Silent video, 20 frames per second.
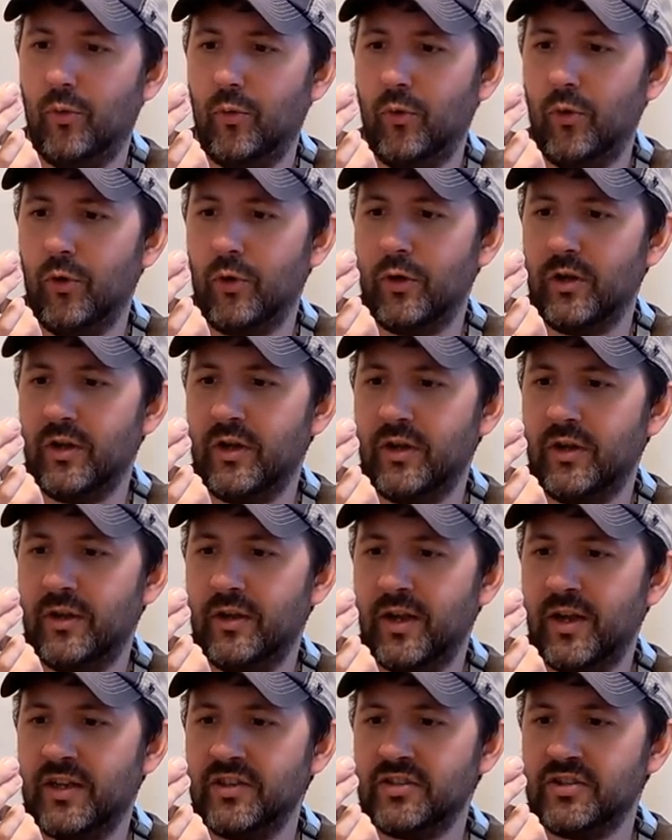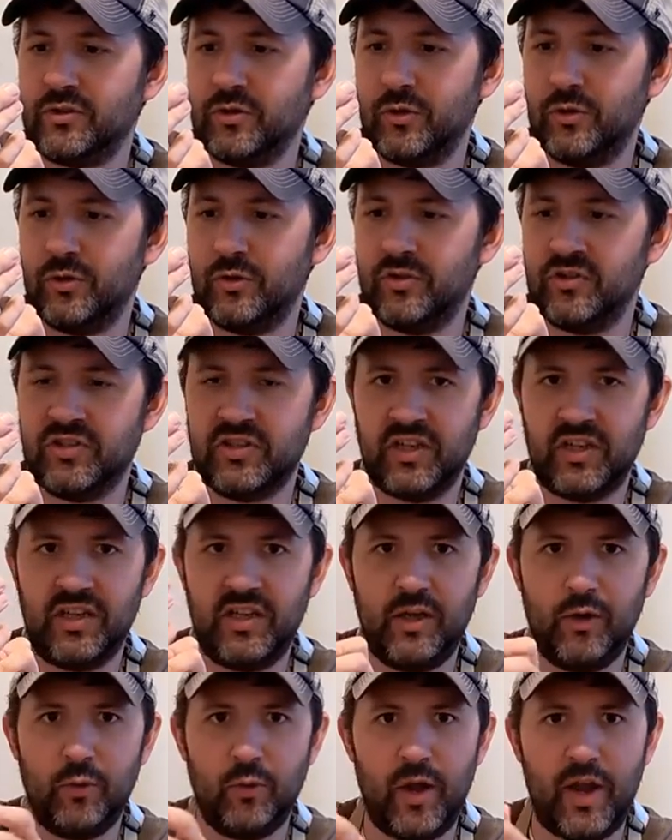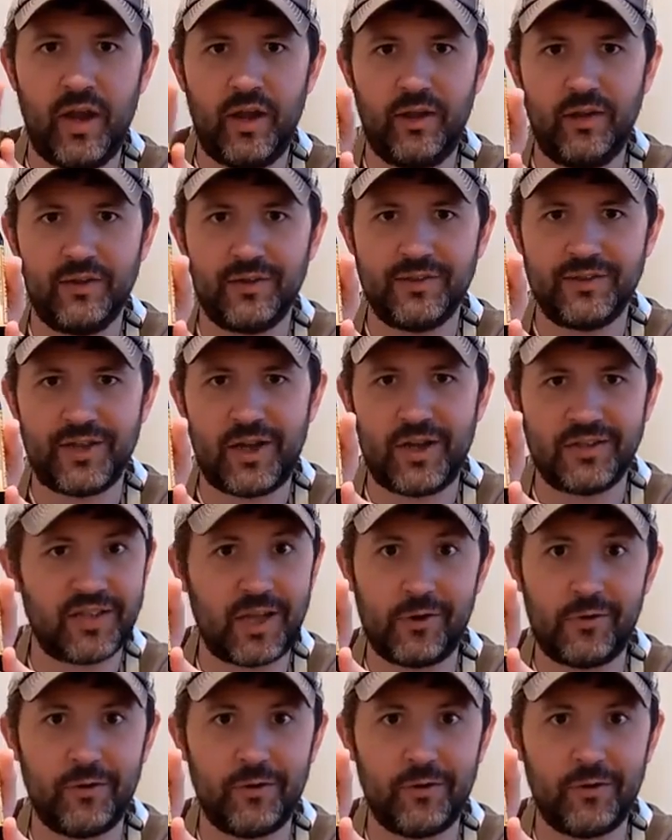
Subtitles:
Worcestershire sauce.